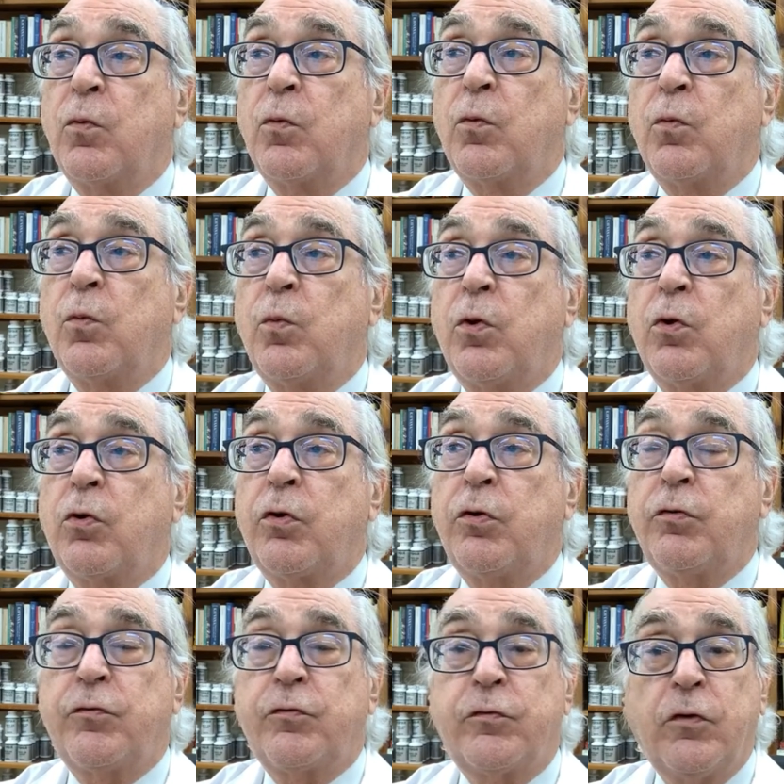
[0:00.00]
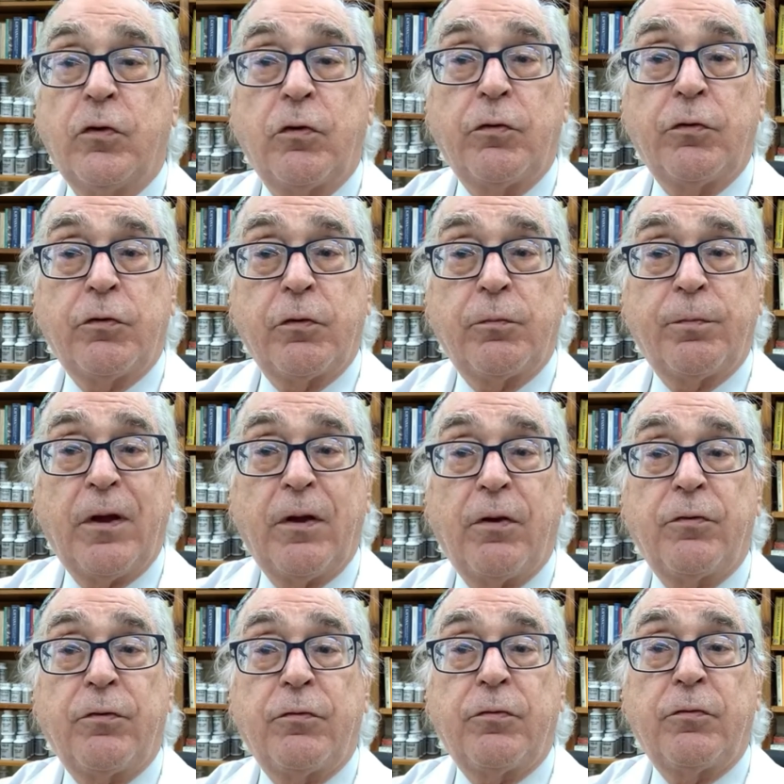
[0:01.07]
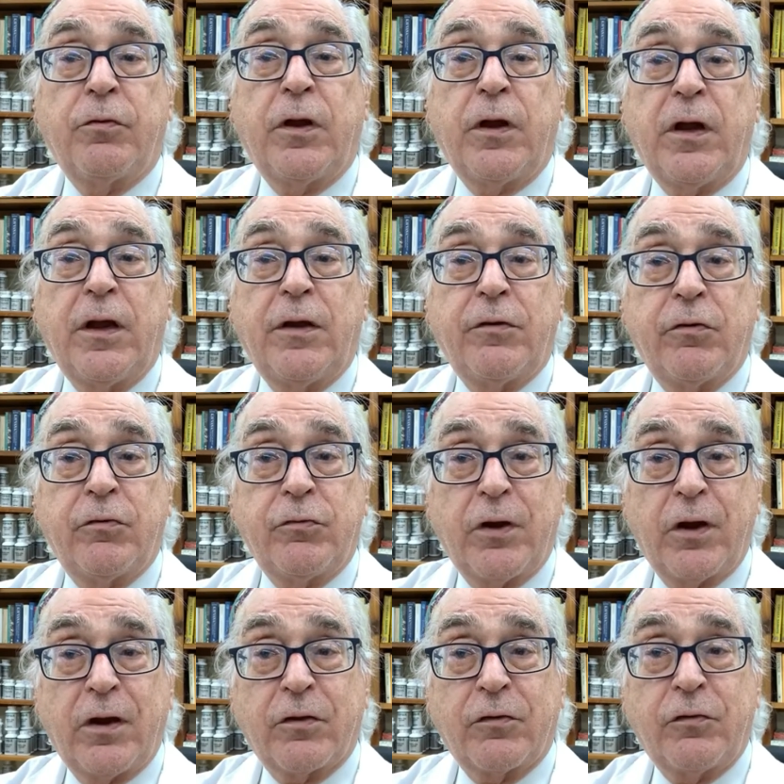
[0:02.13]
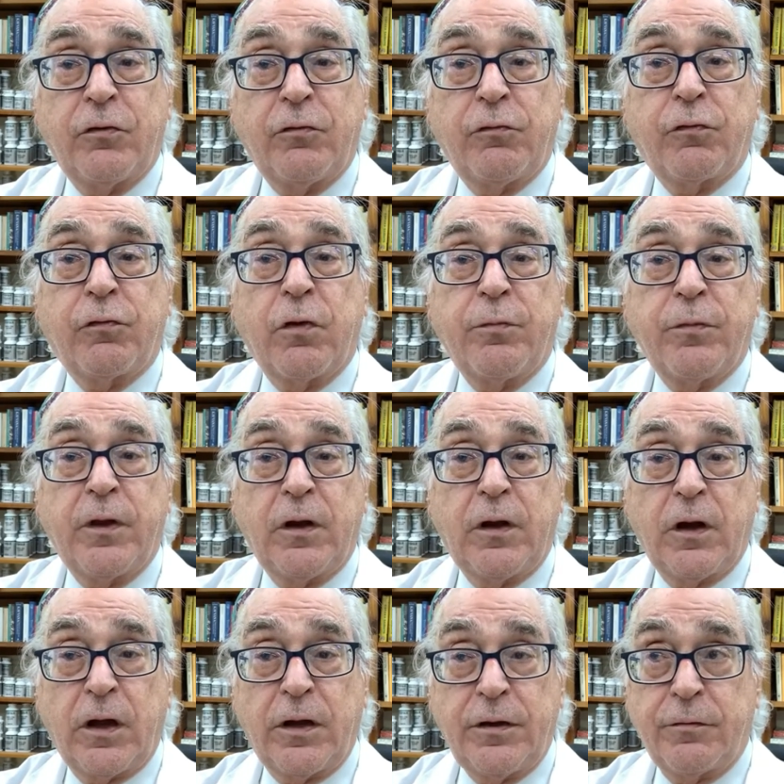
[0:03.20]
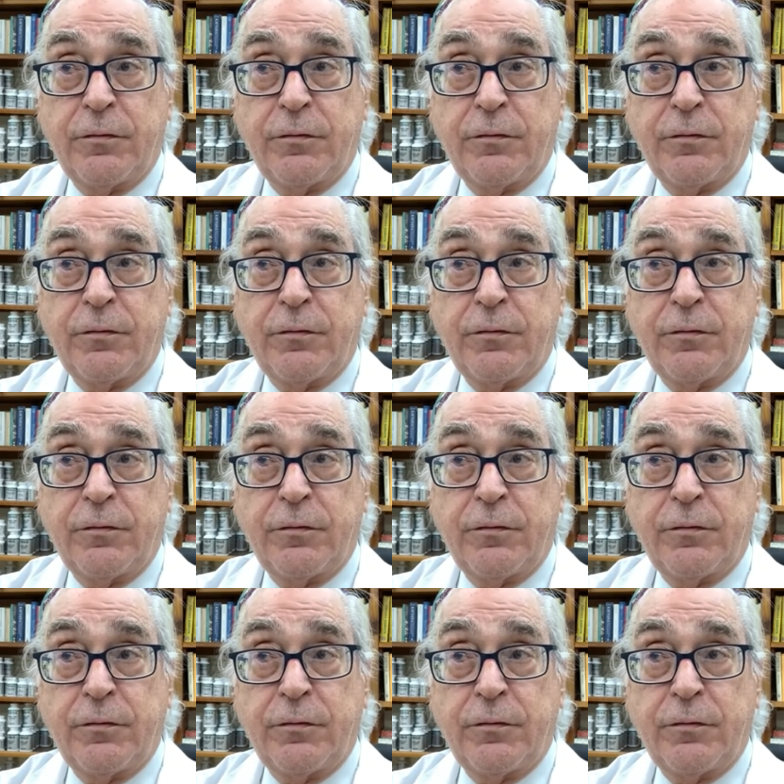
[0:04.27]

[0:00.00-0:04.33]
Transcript: were concerned about endotoxin from the gut,